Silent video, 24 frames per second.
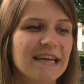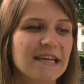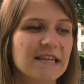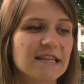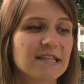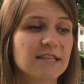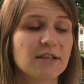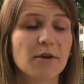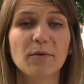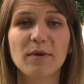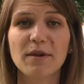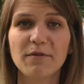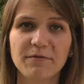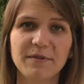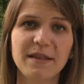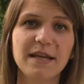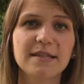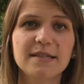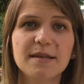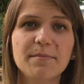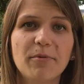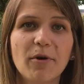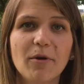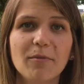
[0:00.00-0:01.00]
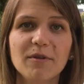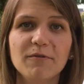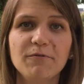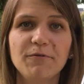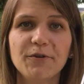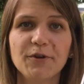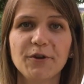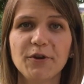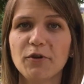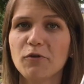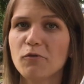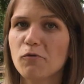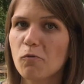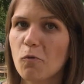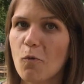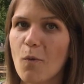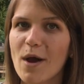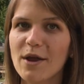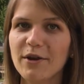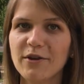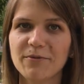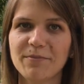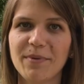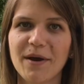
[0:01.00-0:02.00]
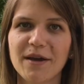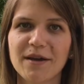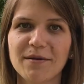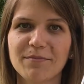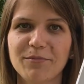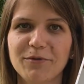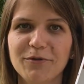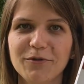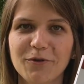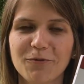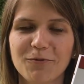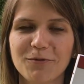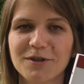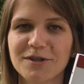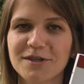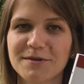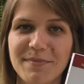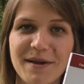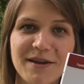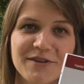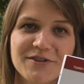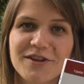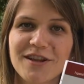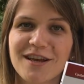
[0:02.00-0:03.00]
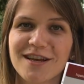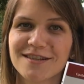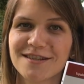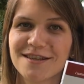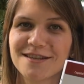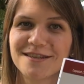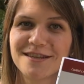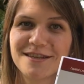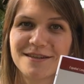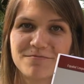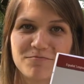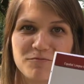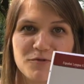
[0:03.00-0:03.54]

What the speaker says: So if that's a problem for you, why not buy a book which specializes in